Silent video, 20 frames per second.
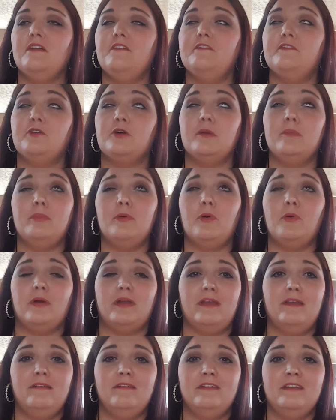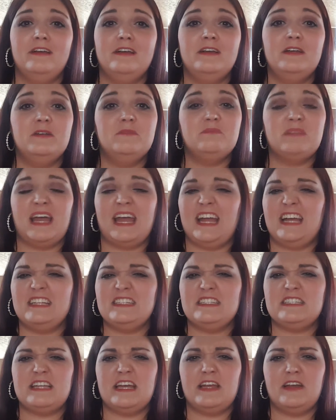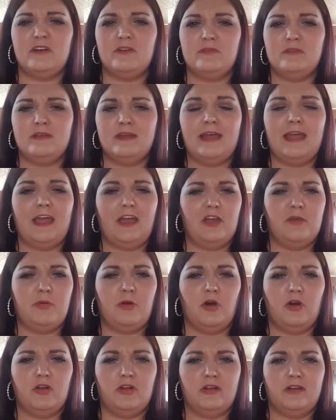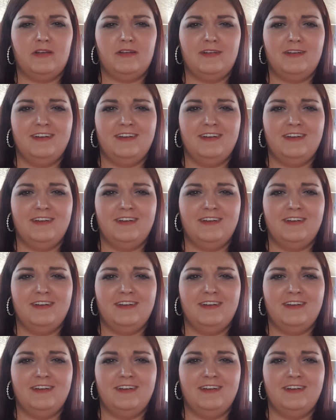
For a boy, hands down, Harry Potter.